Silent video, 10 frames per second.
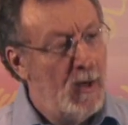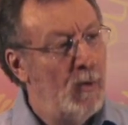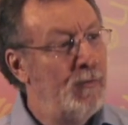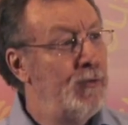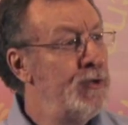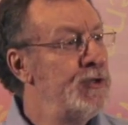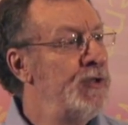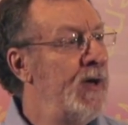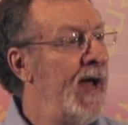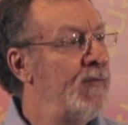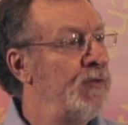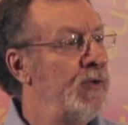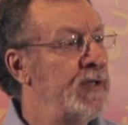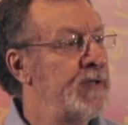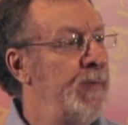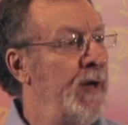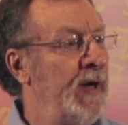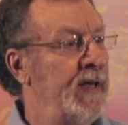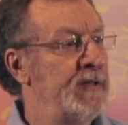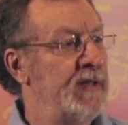Well, first you have to
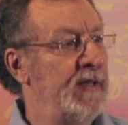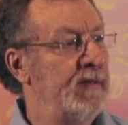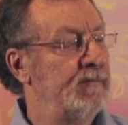experience it.